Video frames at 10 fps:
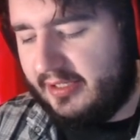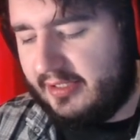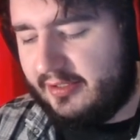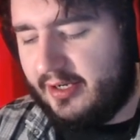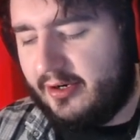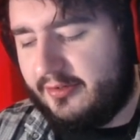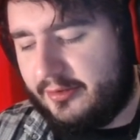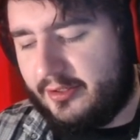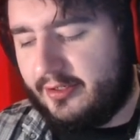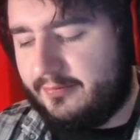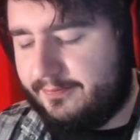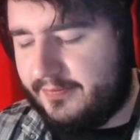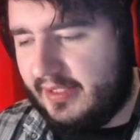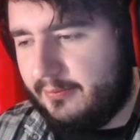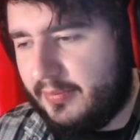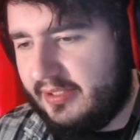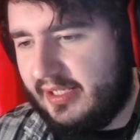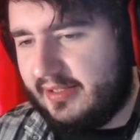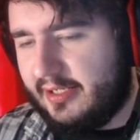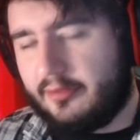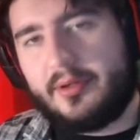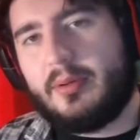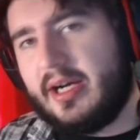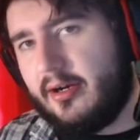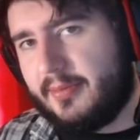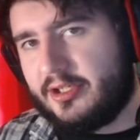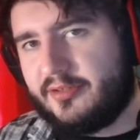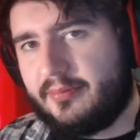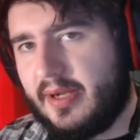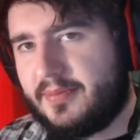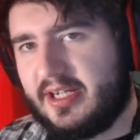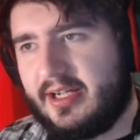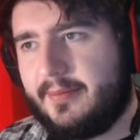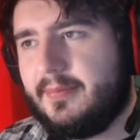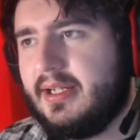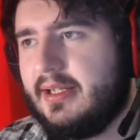Like they are and they aren't, but like they don't require a bunch of prep time.